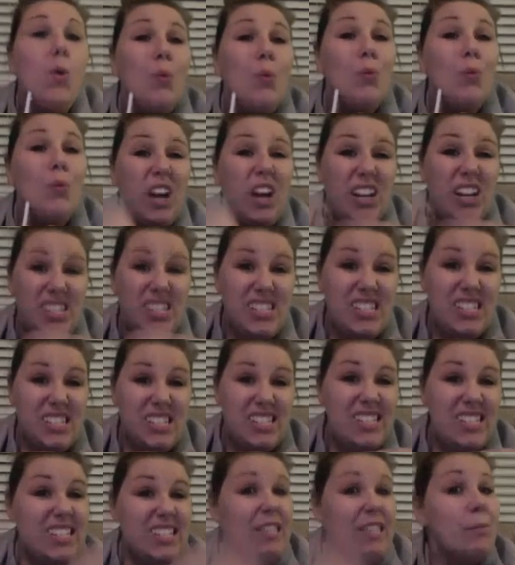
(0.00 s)
We got to
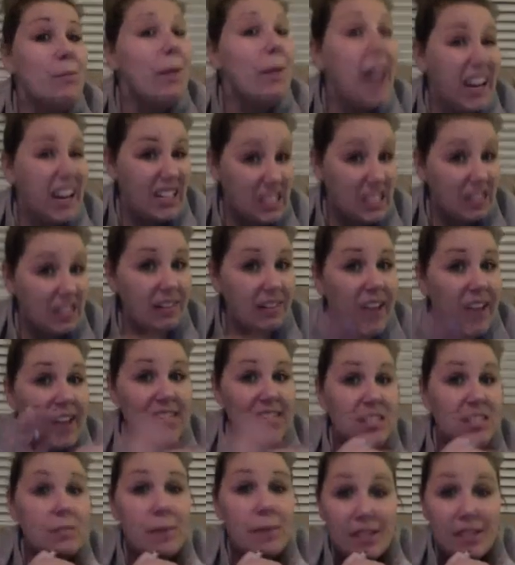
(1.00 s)
dig back to
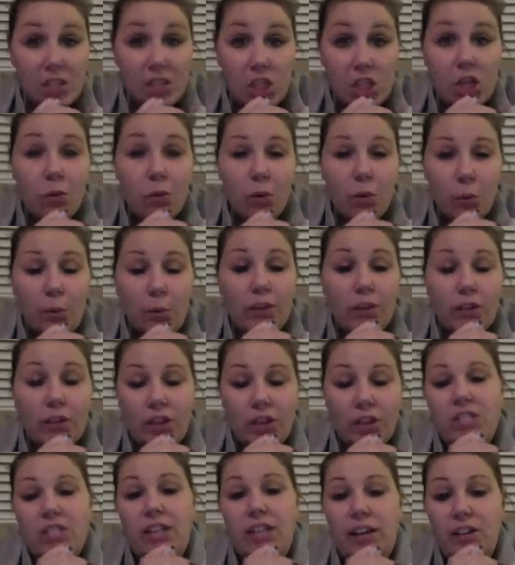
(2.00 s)
last semester when we
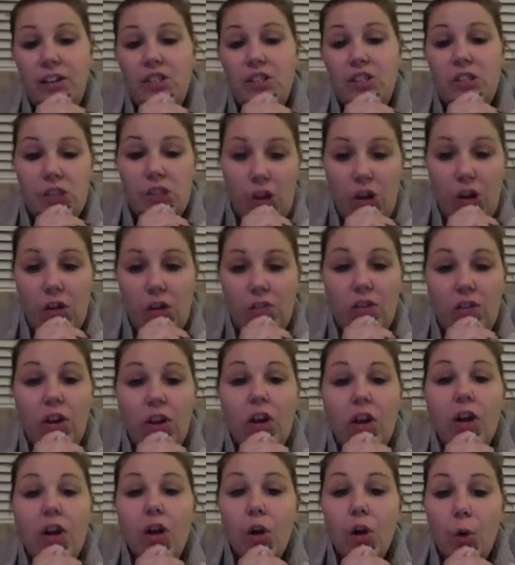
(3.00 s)
learned how to solve
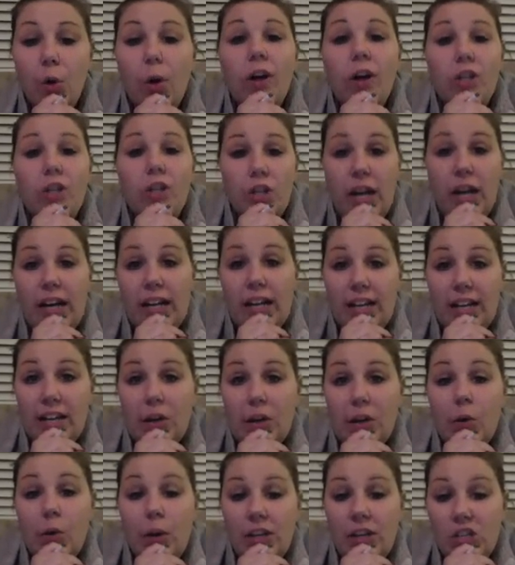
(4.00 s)
quadratic
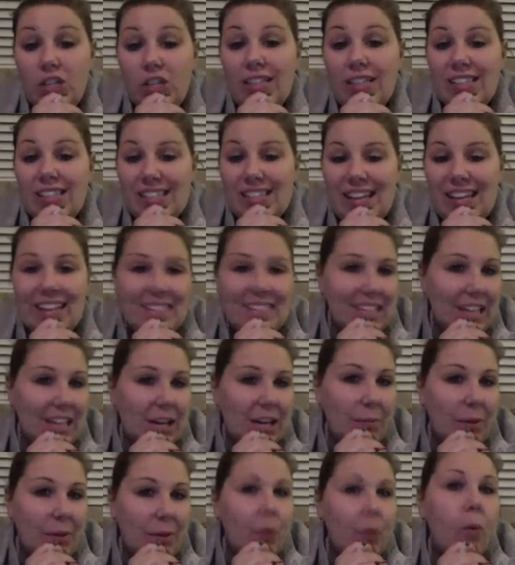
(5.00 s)
equations. That's going
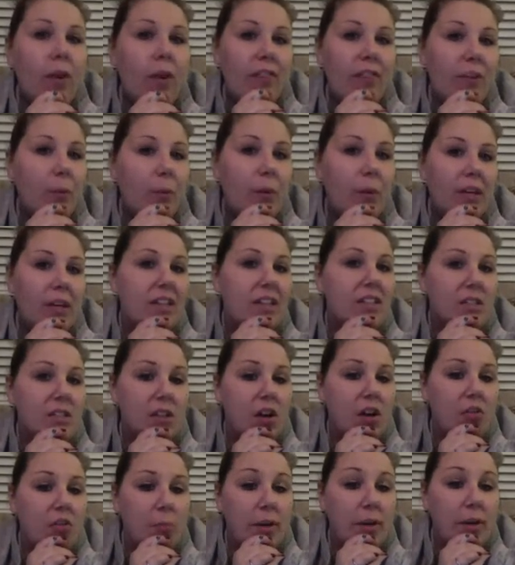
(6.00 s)
to be one that we can
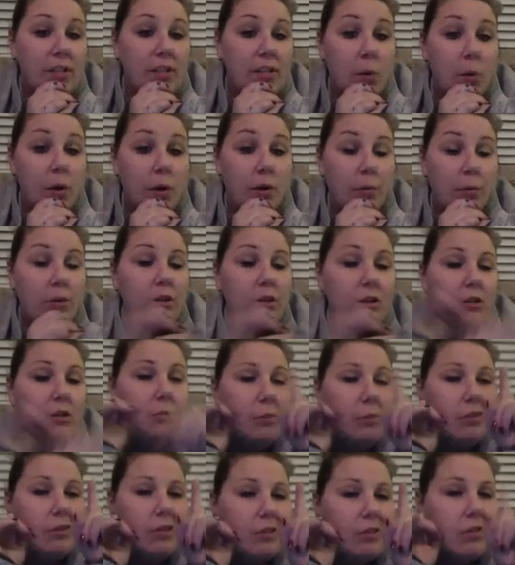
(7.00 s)
solve by square roots,
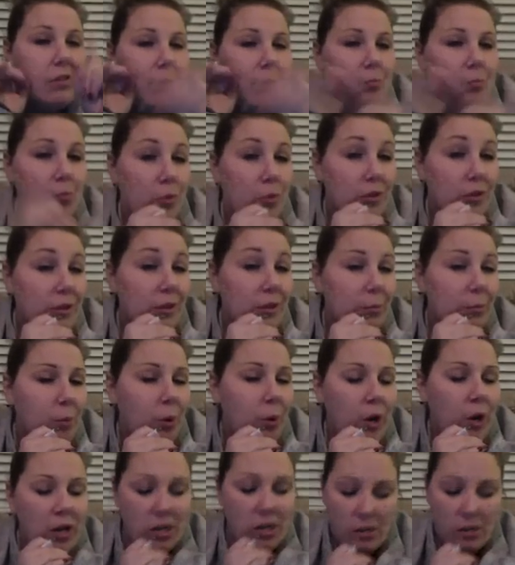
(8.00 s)
but there's something really
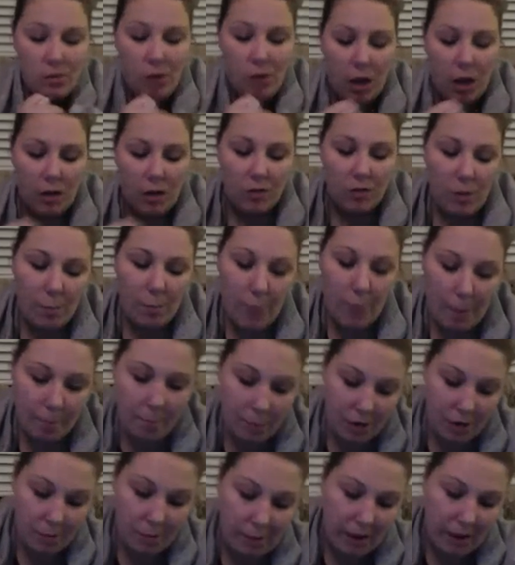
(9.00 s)
important you got to
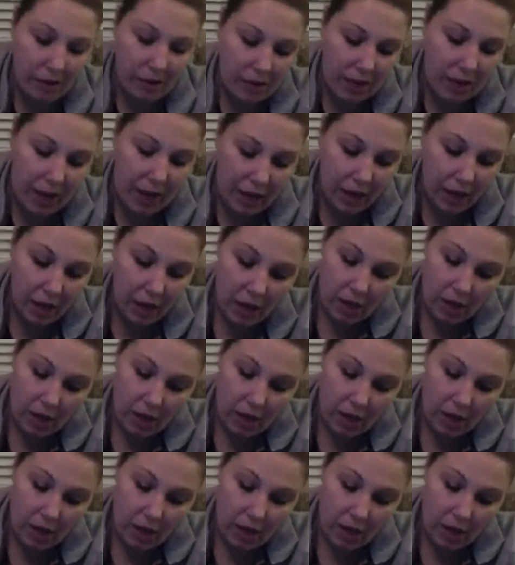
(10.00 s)
remember about that.